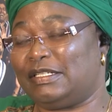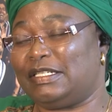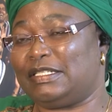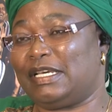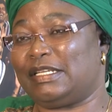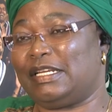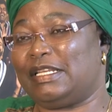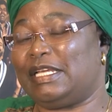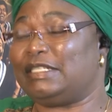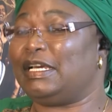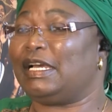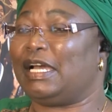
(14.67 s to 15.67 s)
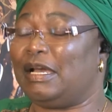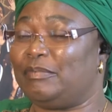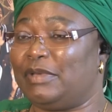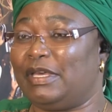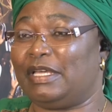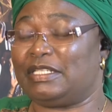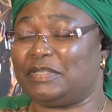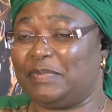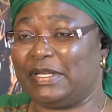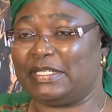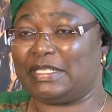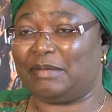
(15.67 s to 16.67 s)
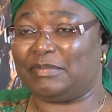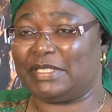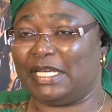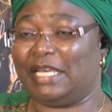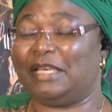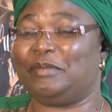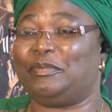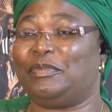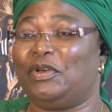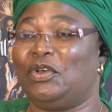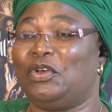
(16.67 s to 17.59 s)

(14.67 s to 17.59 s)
decided that I come here and spend some time